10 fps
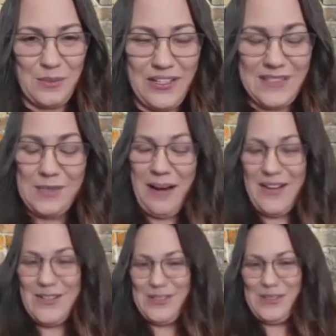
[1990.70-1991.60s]
what
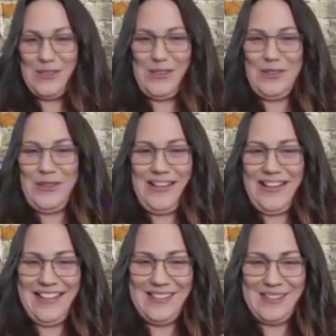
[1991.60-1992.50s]
inspires you? You
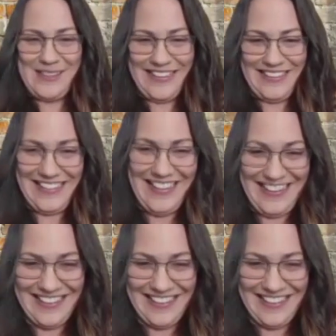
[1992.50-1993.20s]
already answered it.